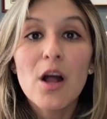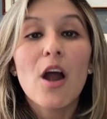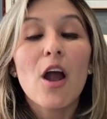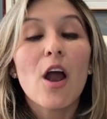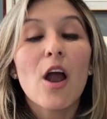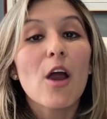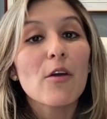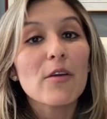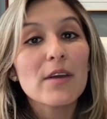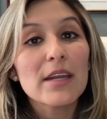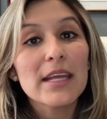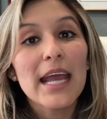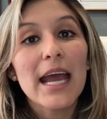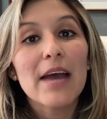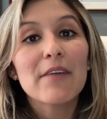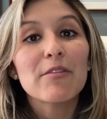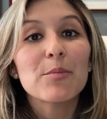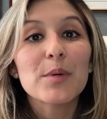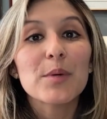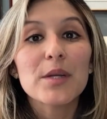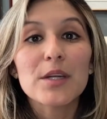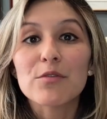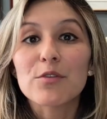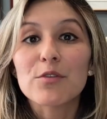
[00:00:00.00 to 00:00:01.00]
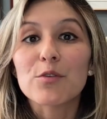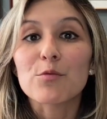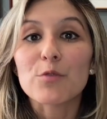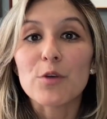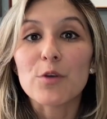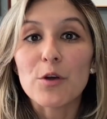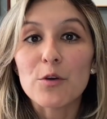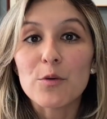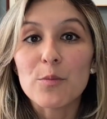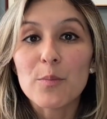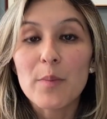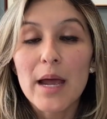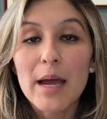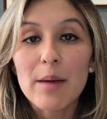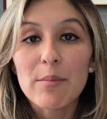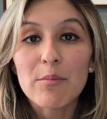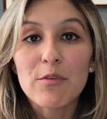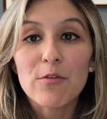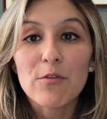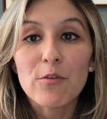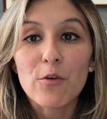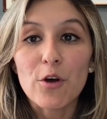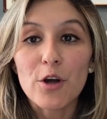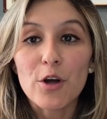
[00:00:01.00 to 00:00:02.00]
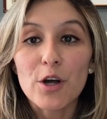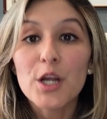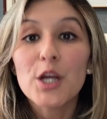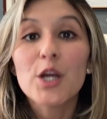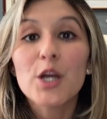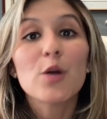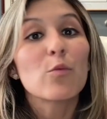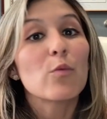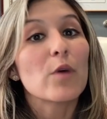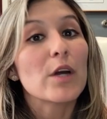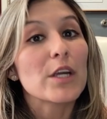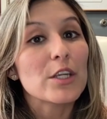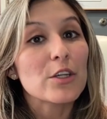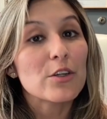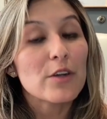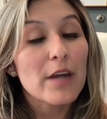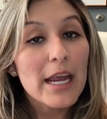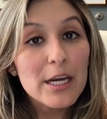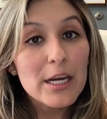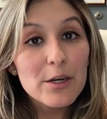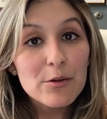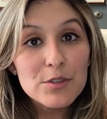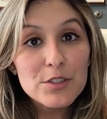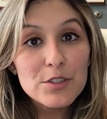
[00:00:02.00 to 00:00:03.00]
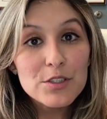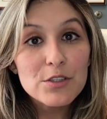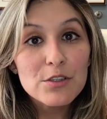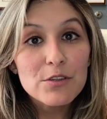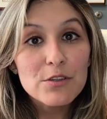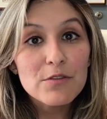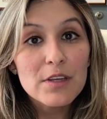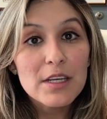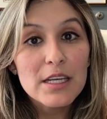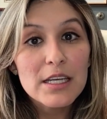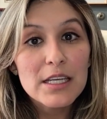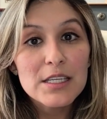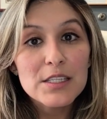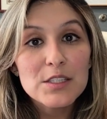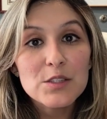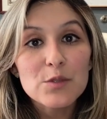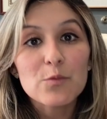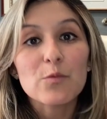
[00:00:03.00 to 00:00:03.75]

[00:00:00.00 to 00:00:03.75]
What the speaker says: already have a bit of a roadmap for what your egg reserve is,